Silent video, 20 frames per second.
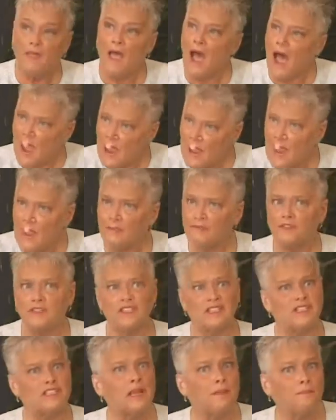I have to
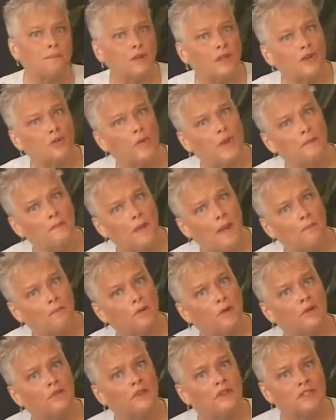simply
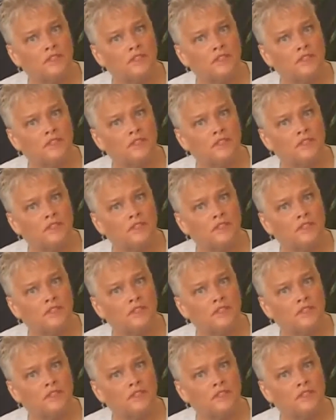remember the